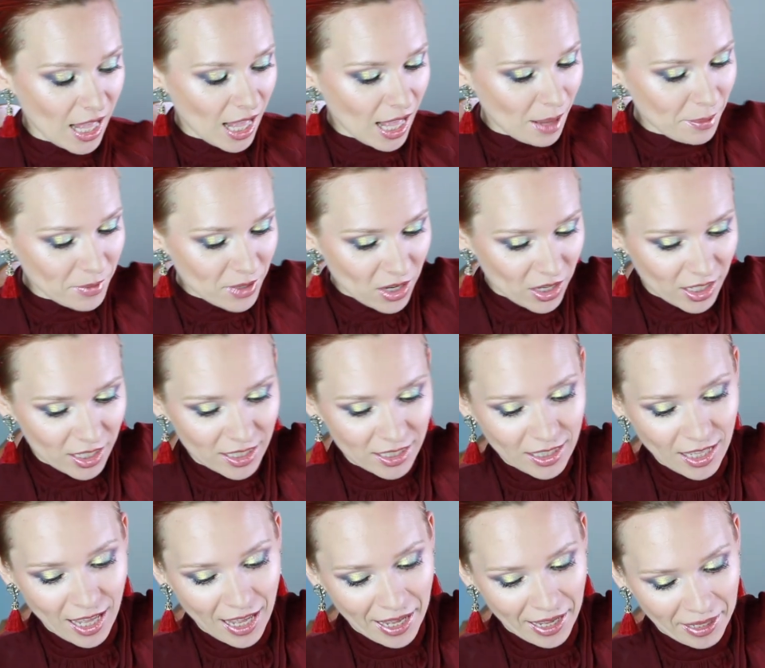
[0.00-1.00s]
I'm not gonna
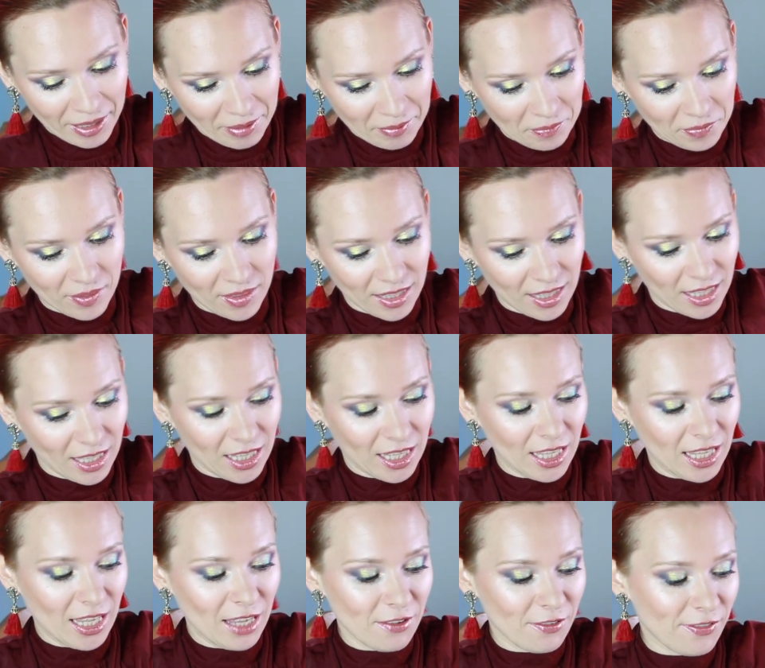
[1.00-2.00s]
lie,
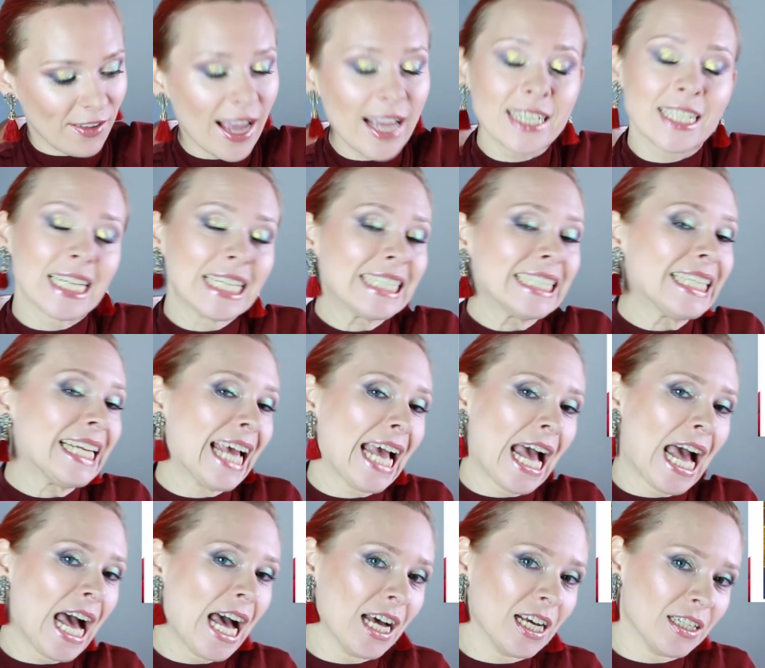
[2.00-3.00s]
if I didn't
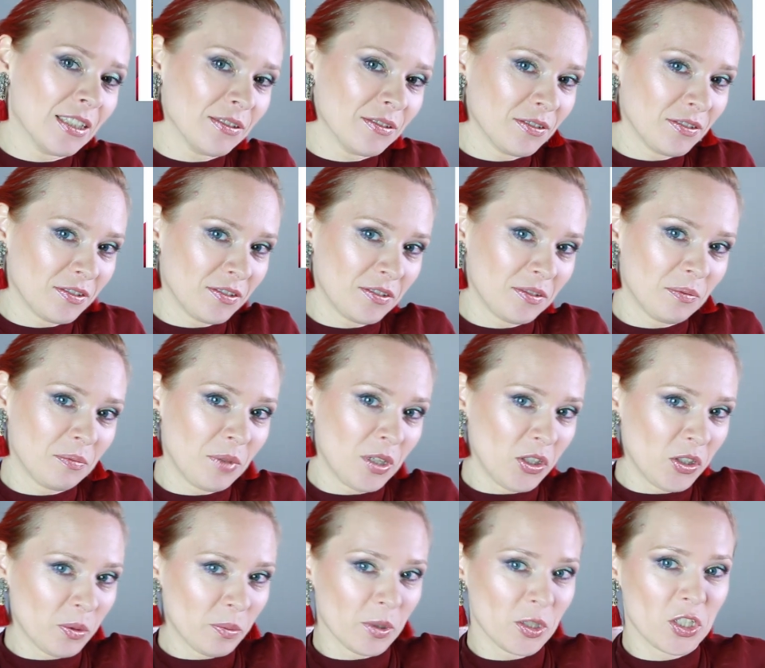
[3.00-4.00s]
have
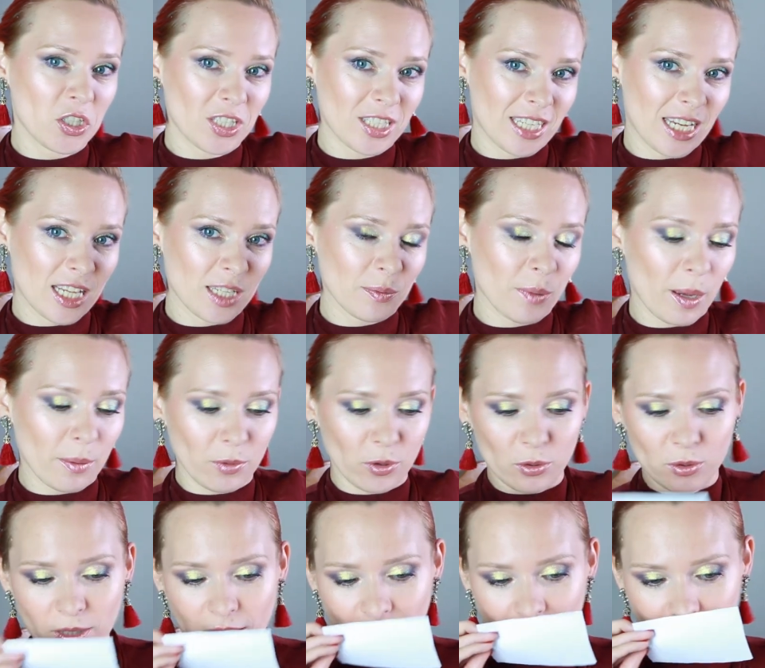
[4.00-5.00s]
Mirror Majestes by
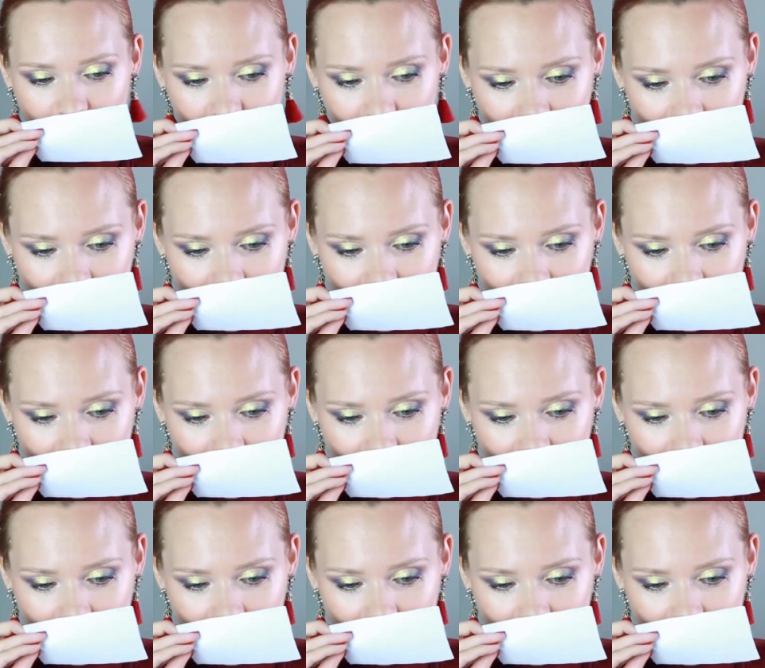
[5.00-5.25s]
Mugler,